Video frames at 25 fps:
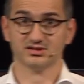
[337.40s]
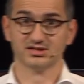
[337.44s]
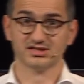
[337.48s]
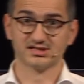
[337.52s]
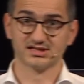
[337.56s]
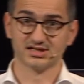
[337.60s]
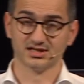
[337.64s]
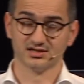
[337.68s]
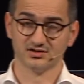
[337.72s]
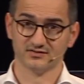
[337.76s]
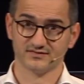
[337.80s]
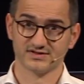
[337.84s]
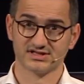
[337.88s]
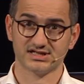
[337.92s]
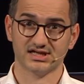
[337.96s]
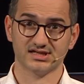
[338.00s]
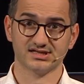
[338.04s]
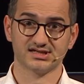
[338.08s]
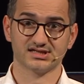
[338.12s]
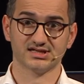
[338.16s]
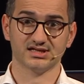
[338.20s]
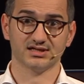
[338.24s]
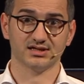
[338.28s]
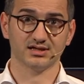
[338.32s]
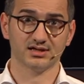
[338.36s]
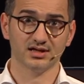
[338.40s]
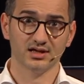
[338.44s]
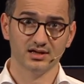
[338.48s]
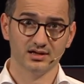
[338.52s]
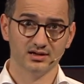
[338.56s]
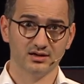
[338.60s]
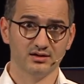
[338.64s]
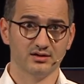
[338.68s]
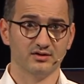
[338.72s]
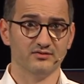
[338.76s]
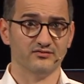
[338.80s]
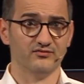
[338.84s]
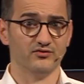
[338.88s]
on this kind of sensing
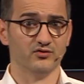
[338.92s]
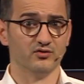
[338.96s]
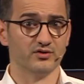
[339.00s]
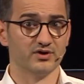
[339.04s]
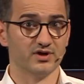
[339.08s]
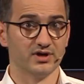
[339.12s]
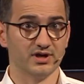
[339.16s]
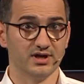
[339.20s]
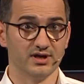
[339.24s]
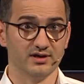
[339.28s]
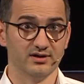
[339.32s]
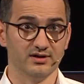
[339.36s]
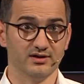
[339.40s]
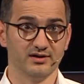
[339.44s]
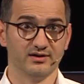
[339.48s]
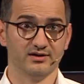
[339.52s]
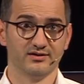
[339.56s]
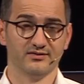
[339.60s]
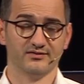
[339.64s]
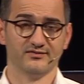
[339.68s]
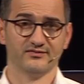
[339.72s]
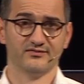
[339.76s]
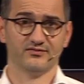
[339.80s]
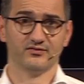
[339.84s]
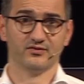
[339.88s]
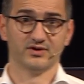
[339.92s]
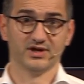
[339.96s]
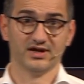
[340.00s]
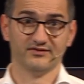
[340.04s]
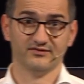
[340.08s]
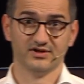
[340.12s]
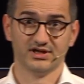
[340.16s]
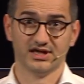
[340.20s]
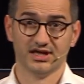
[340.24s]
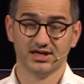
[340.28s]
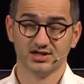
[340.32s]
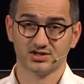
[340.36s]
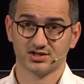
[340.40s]
for, uh, for
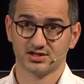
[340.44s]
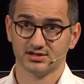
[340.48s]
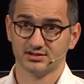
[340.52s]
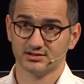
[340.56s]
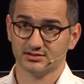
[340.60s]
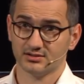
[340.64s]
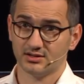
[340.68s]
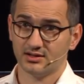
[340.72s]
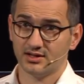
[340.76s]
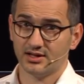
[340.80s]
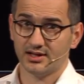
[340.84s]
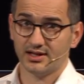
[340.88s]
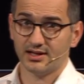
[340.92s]
navigation?